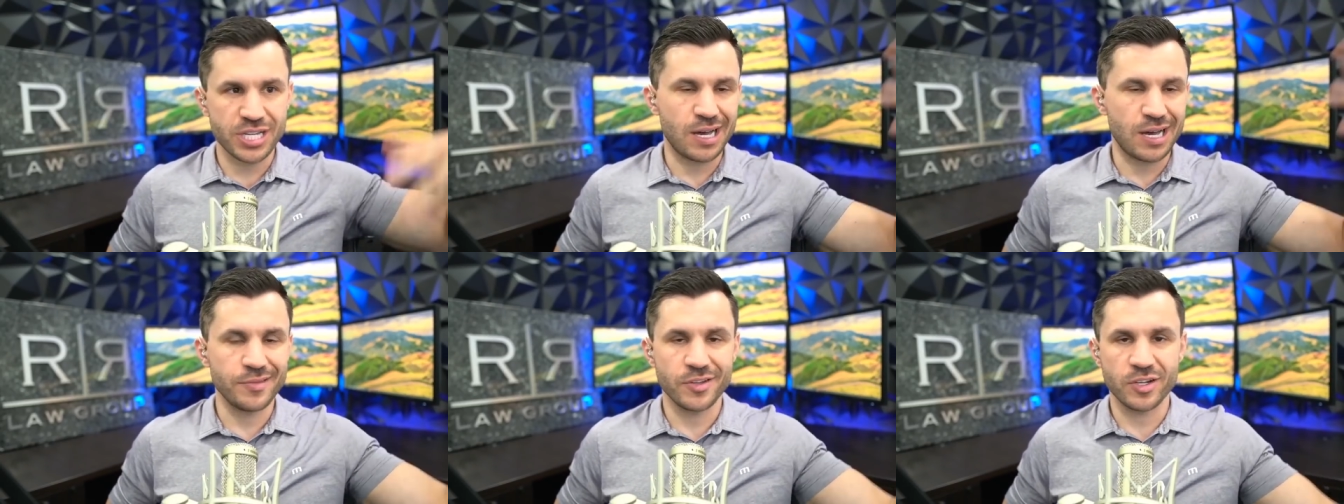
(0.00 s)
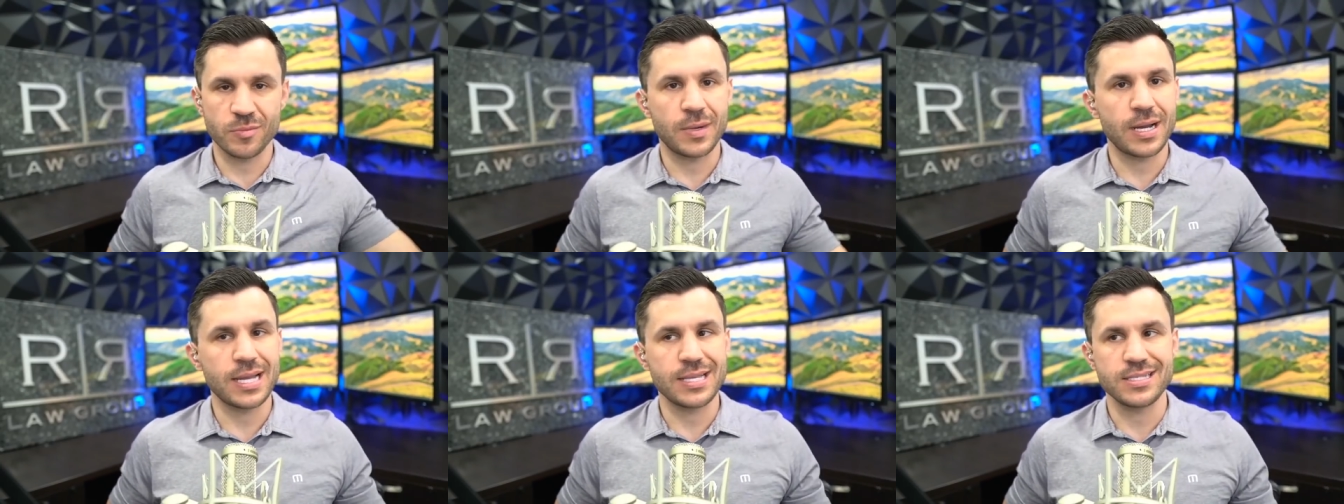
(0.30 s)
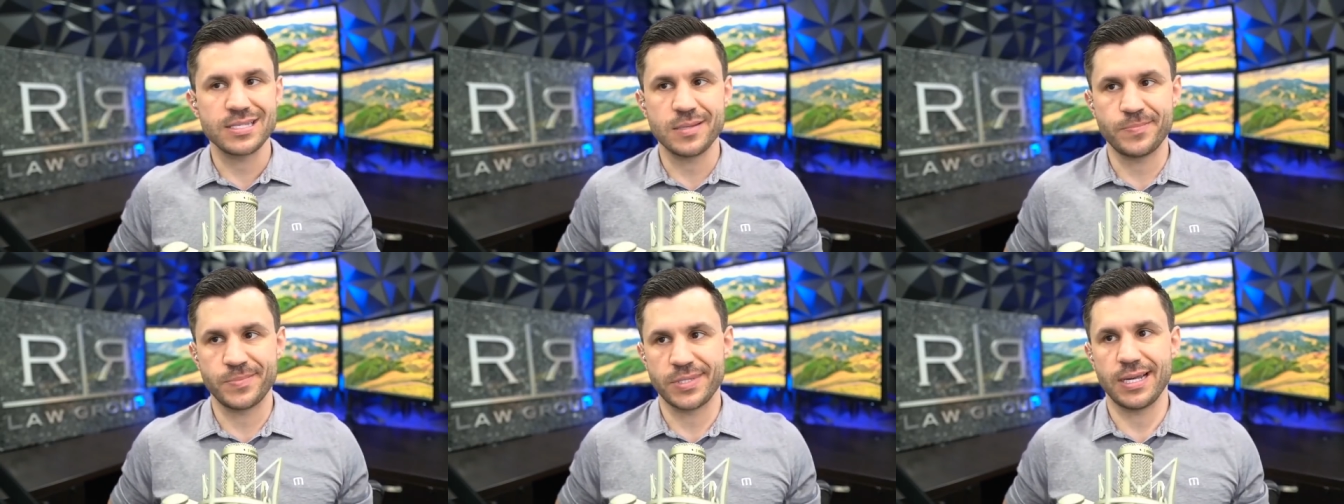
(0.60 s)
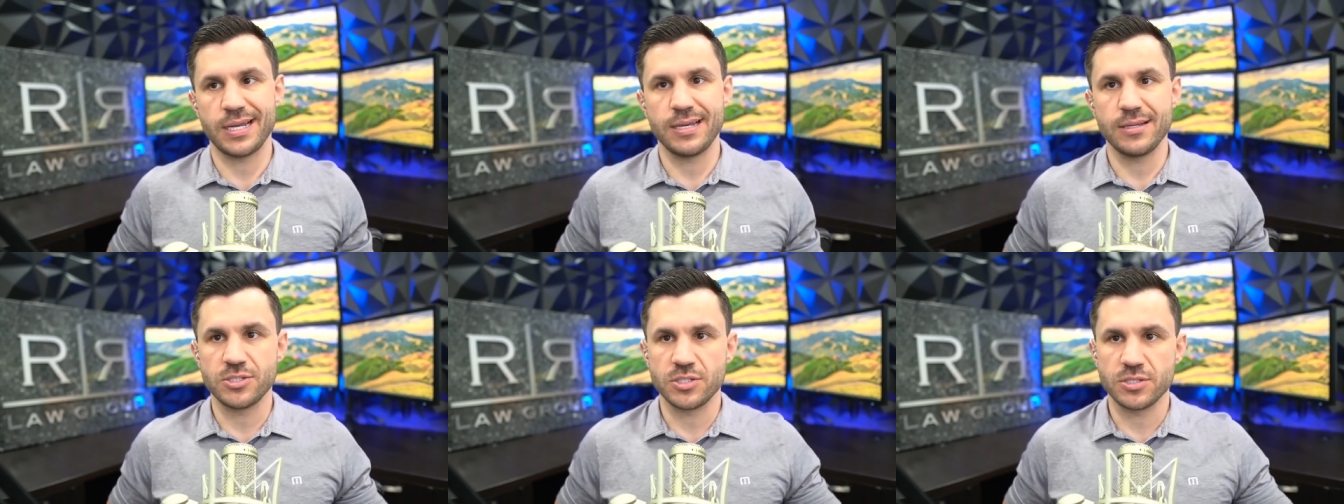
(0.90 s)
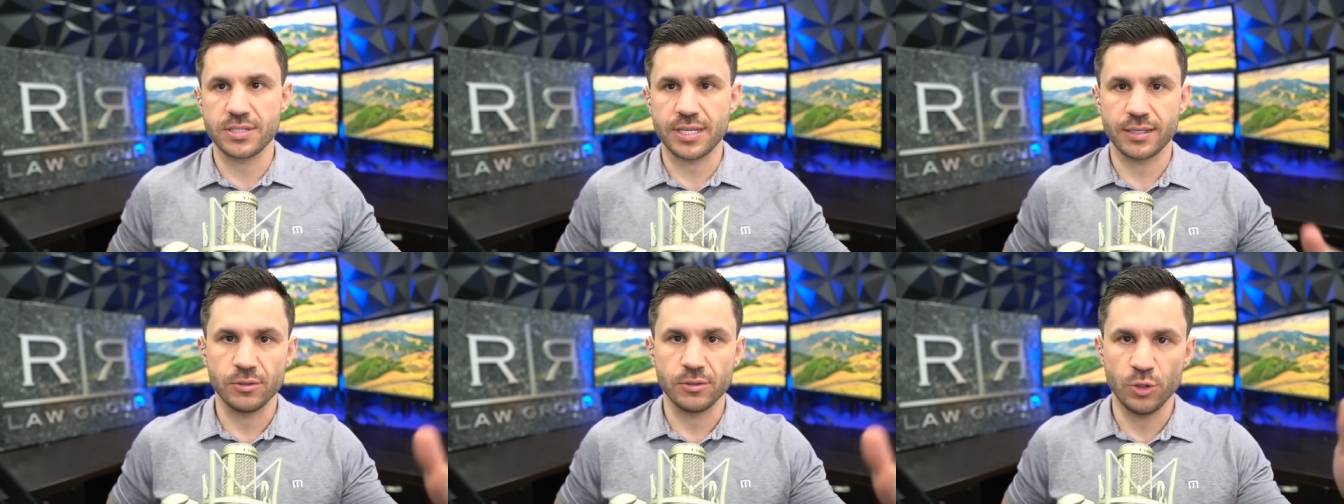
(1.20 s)
on there by a zip tie. It's
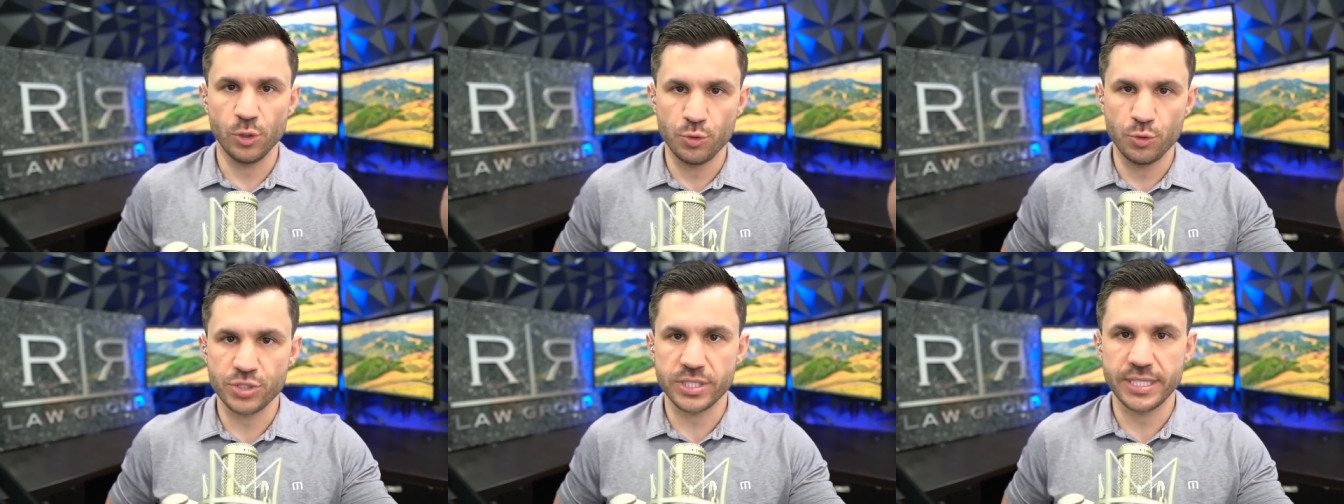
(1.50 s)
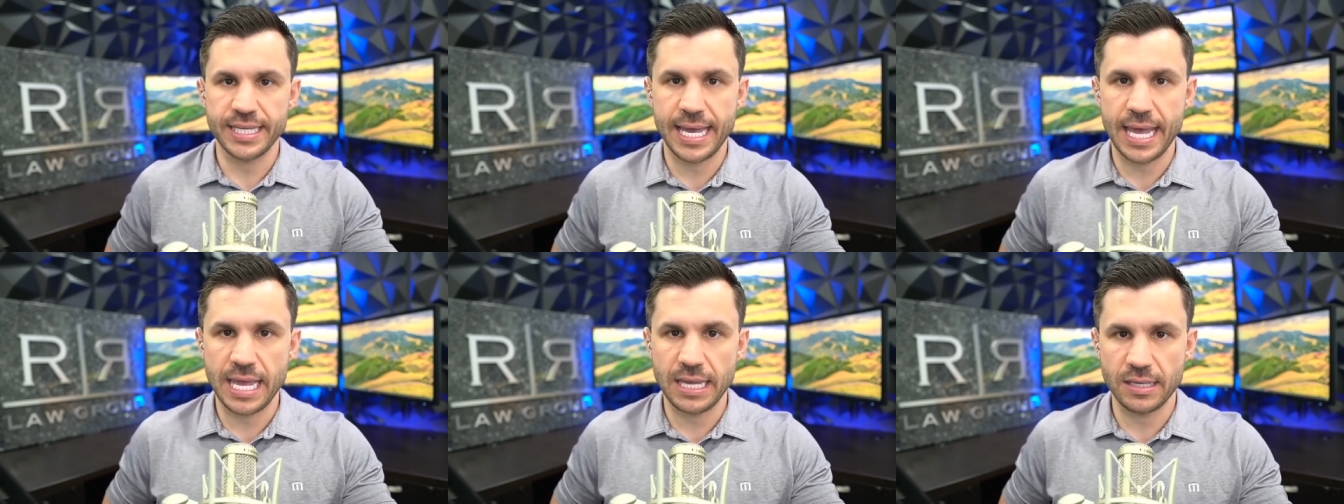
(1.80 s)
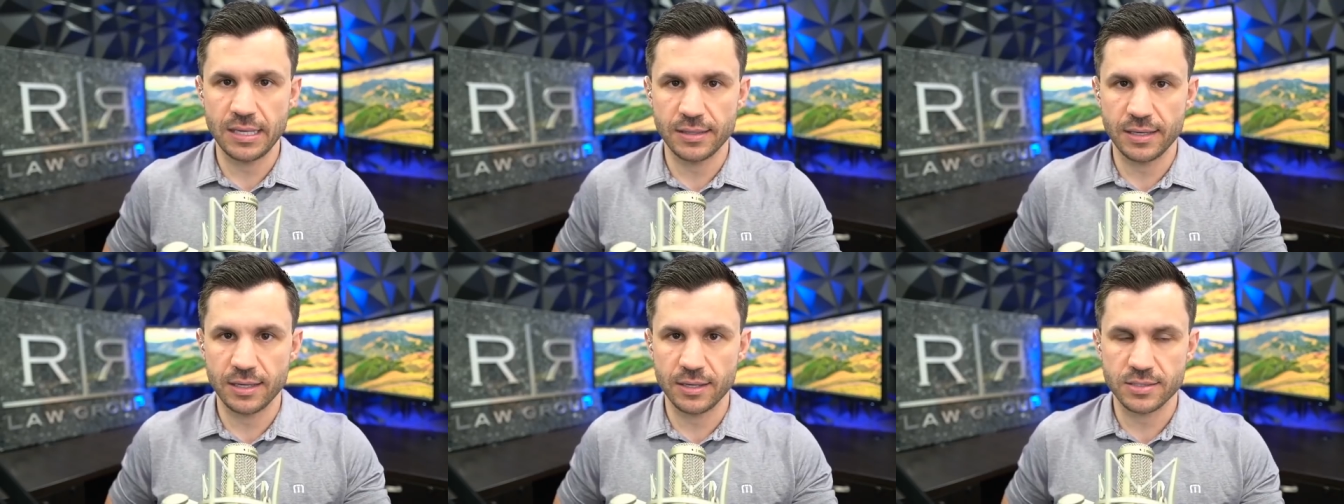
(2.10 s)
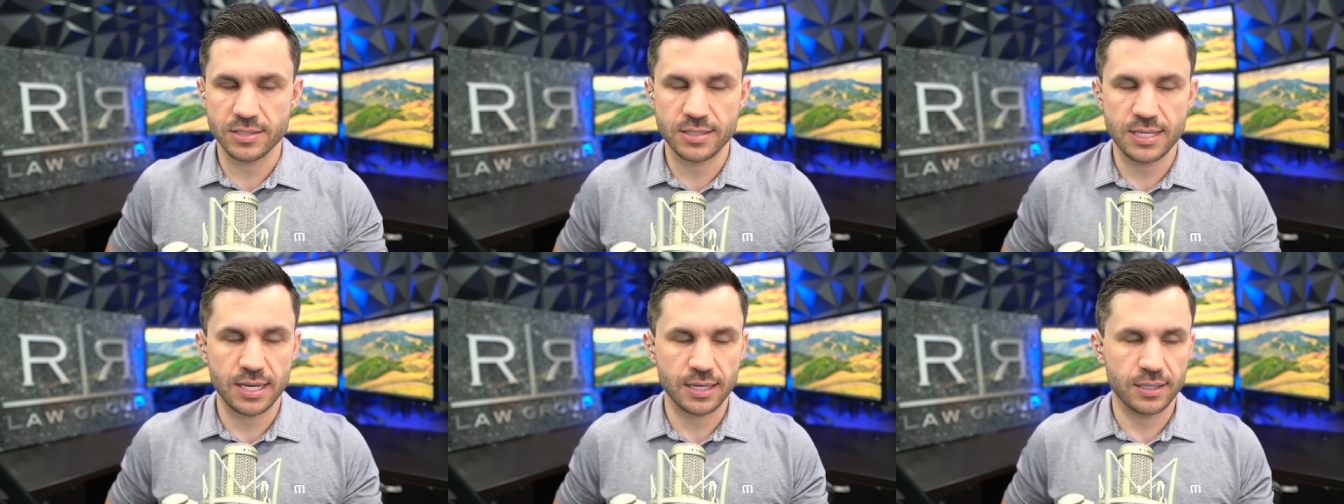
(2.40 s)
just like loosely hanging there. It's